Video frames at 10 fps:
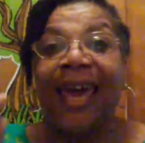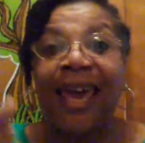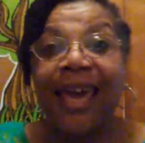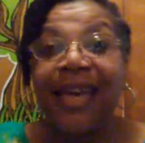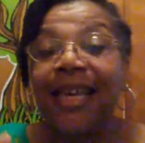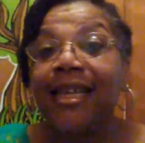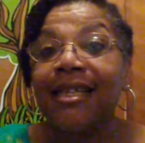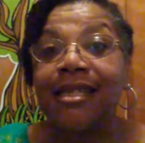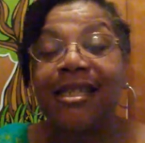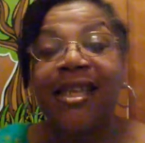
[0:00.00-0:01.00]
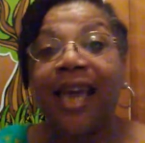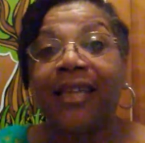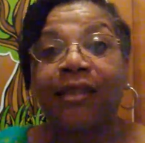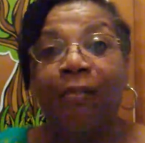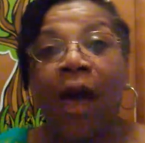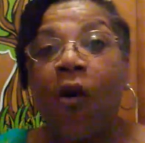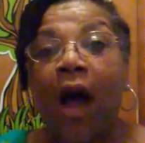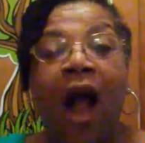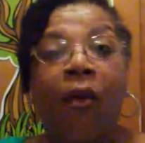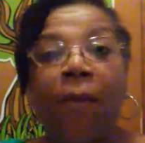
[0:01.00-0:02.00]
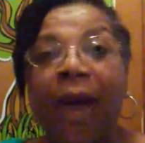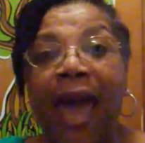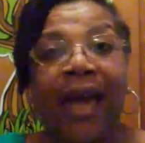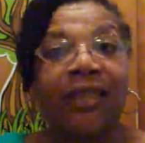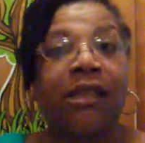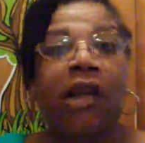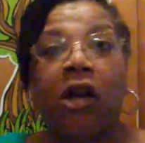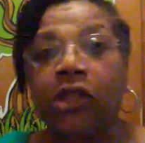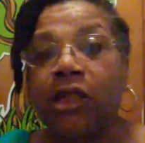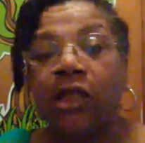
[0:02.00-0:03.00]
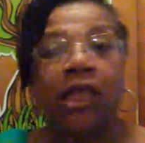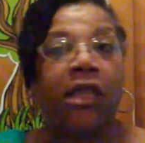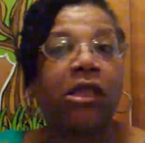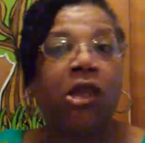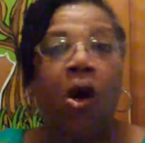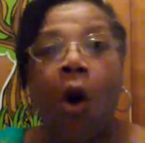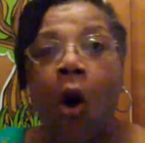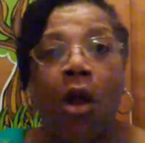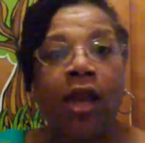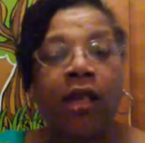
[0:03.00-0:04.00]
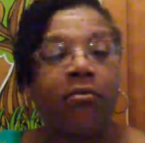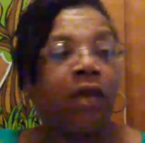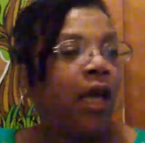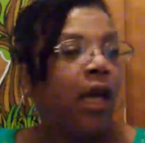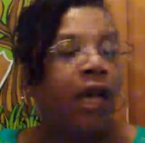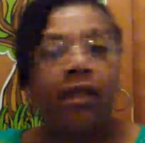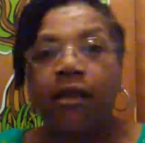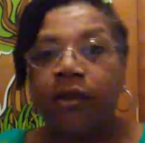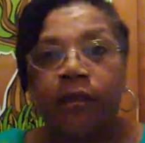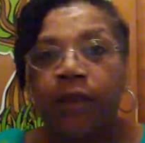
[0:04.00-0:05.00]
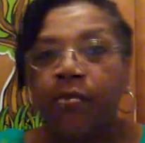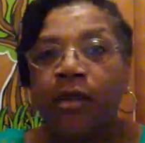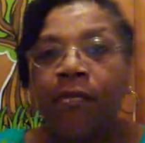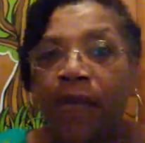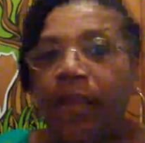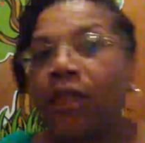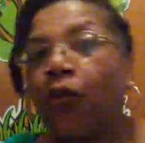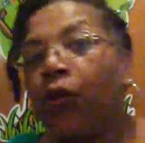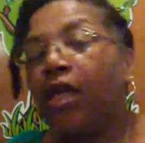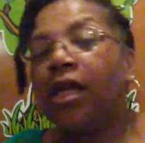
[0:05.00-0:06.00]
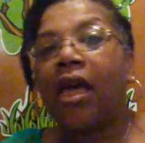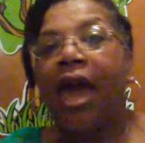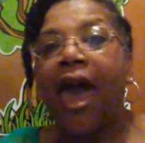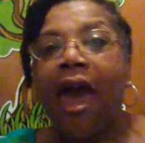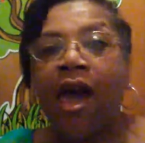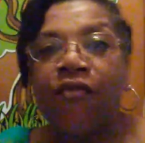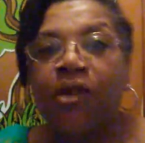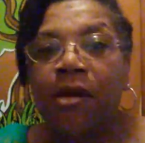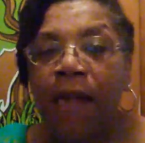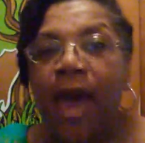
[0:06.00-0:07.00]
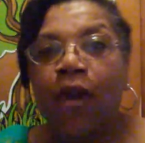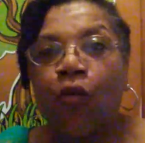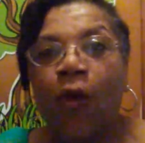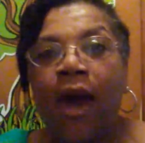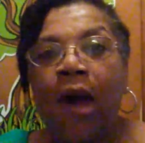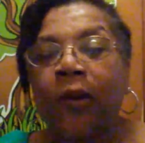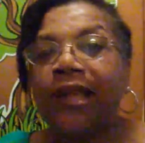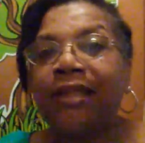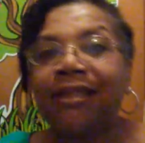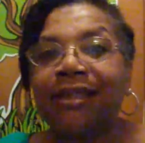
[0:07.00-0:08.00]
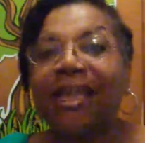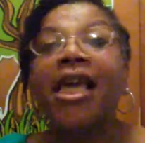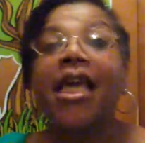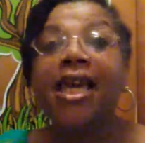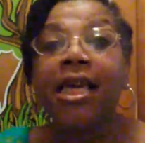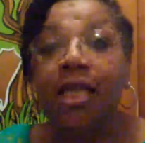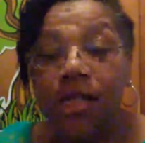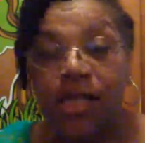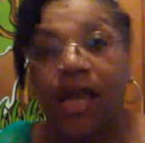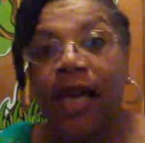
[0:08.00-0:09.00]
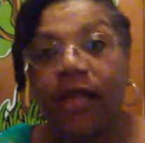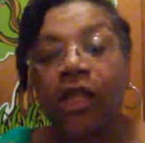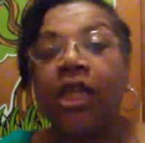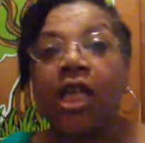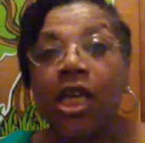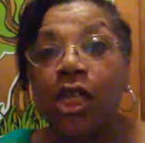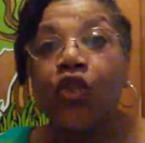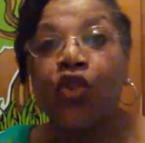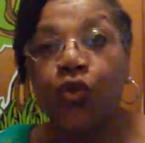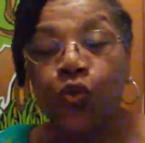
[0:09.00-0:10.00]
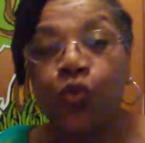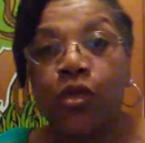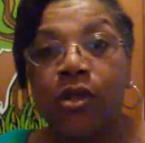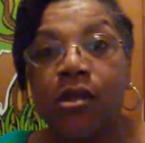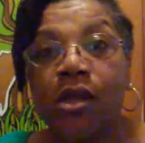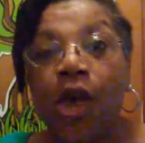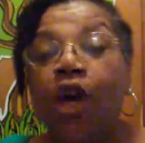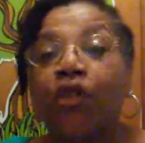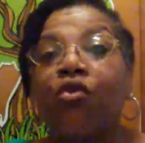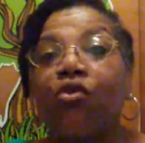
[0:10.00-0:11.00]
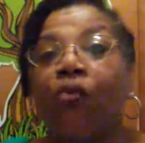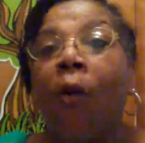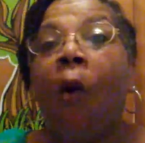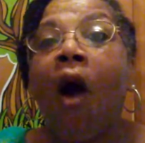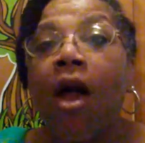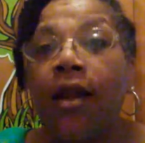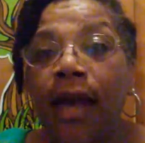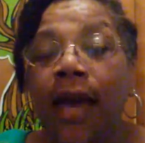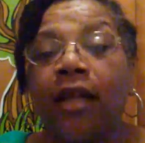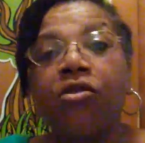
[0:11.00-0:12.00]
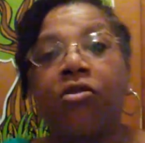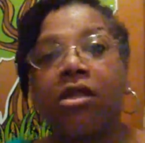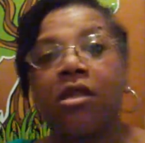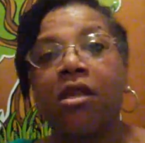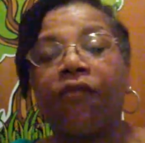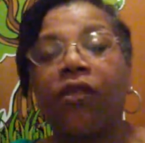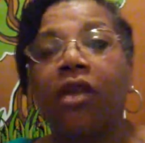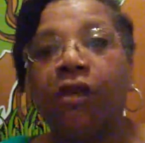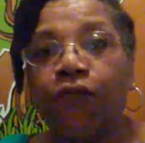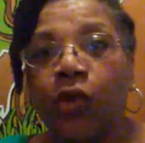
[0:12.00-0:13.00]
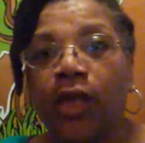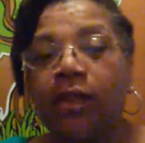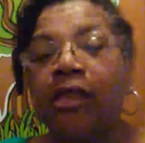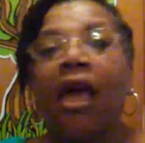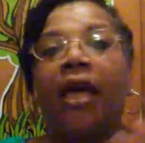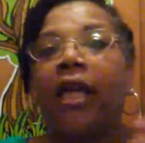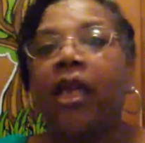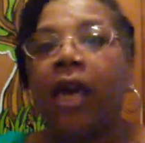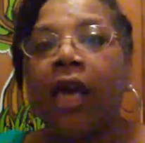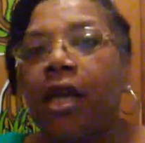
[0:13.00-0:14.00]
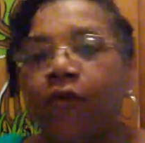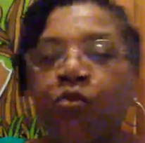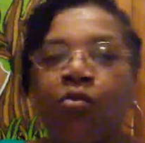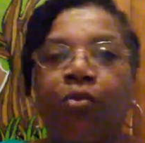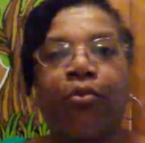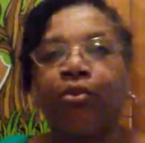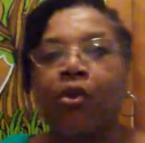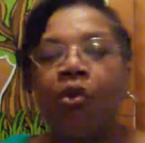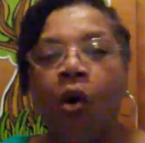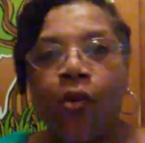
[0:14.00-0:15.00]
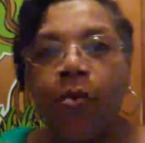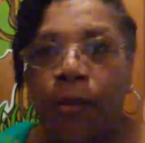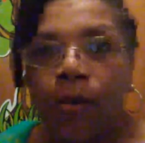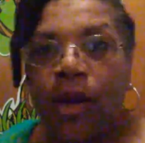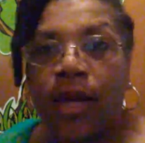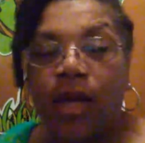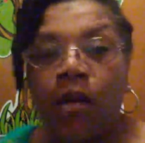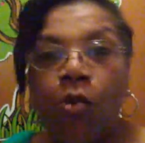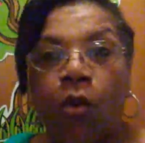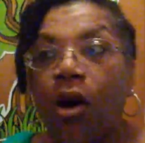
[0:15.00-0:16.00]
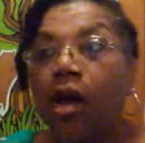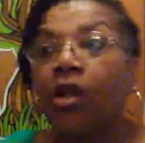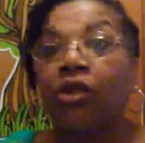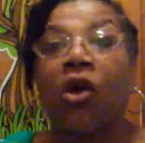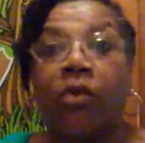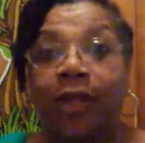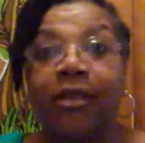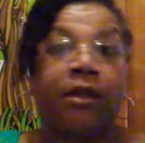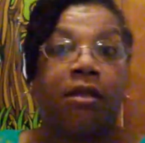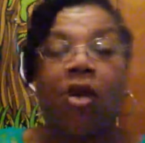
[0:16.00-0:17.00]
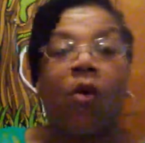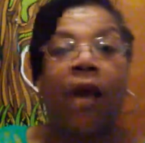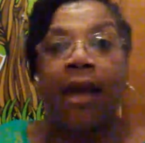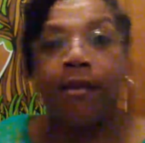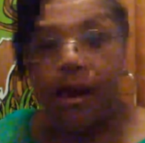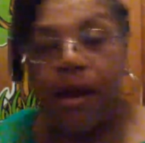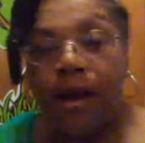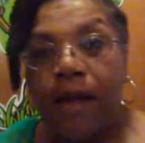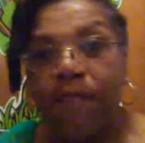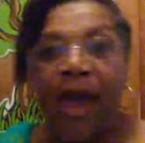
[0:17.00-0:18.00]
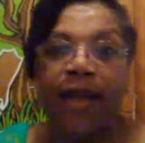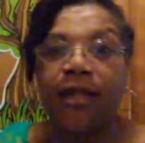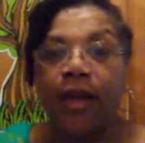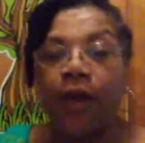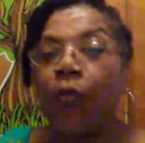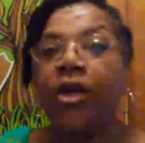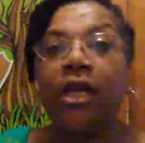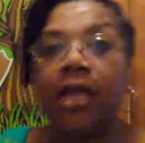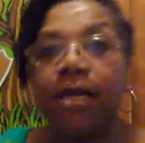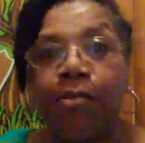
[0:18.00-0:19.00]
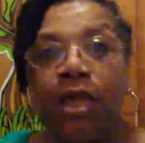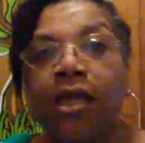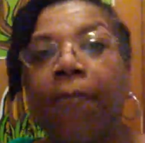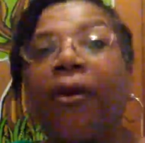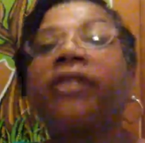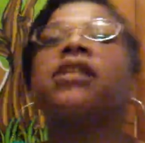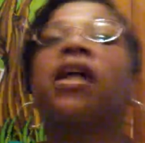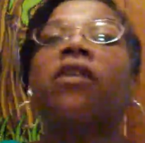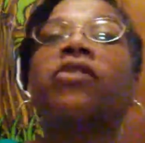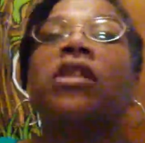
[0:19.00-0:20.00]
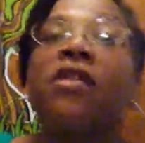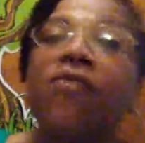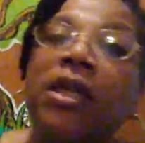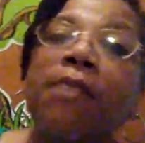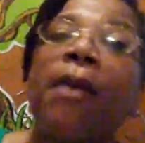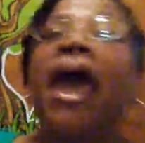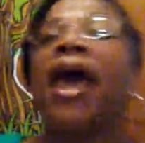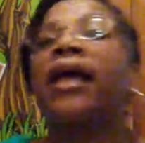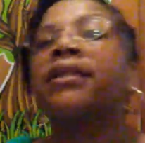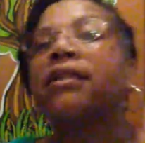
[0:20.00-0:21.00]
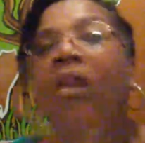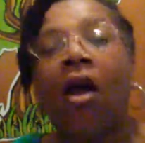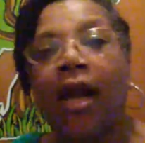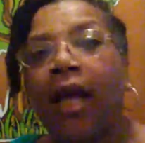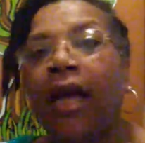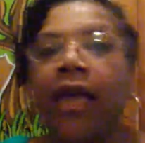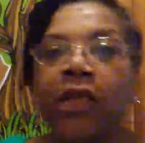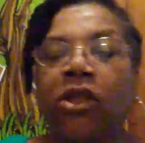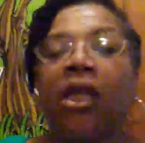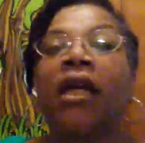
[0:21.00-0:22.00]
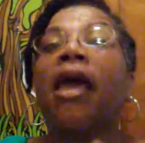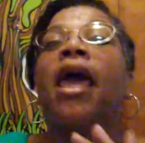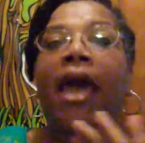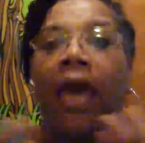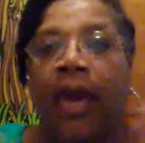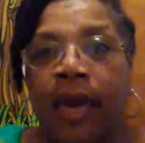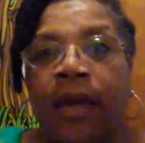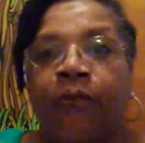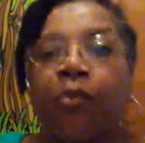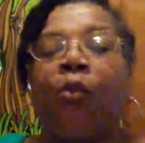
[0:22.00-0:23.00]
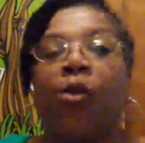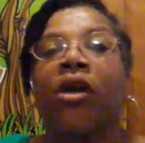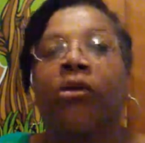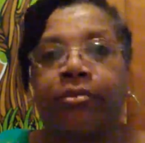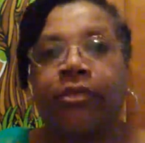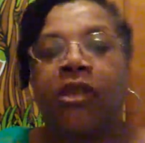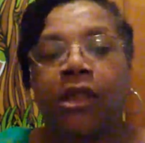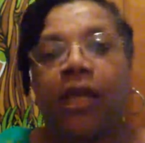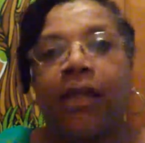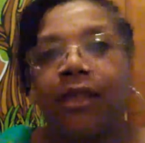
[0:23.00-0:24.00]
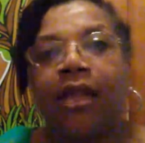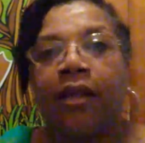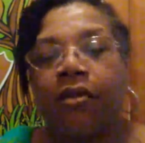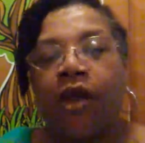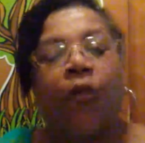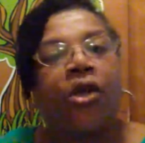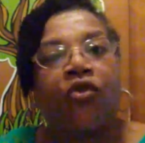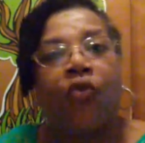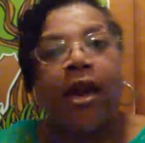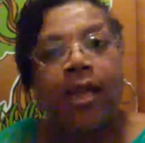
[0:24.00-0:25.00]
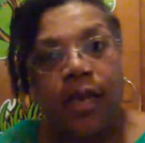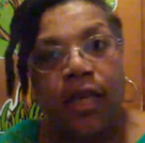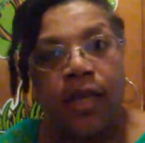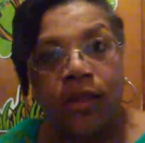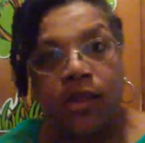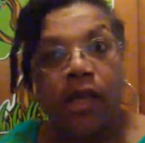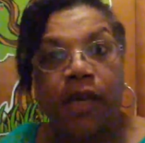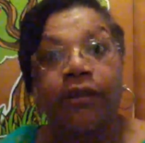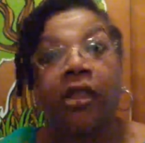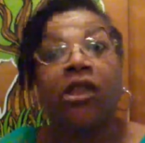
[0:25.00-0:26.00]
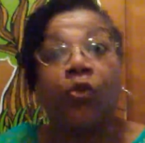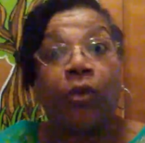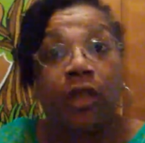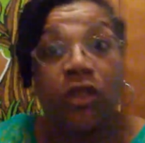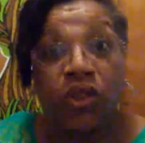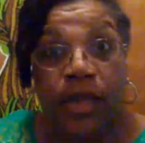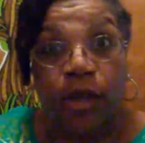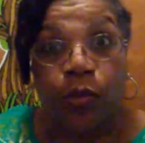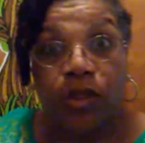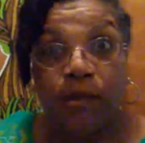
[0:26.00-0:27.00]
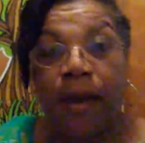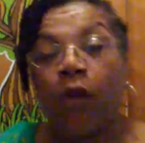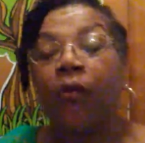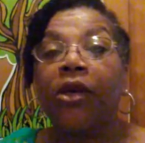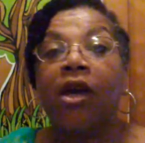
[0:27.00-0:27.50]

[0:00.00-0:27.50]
And He says about our past and our sins and all of the, the, the mess that we have in the background, he, he says that he chooses to throw all of that into the sea of forgetfulness. He ain't even going to remember that anymore. So let's throw that back there. We can keep beating up ourselves and living in the past and all of that kind of junk, and we'll just stay stuck there. We're trying to get unstuck. This is what this channel was about.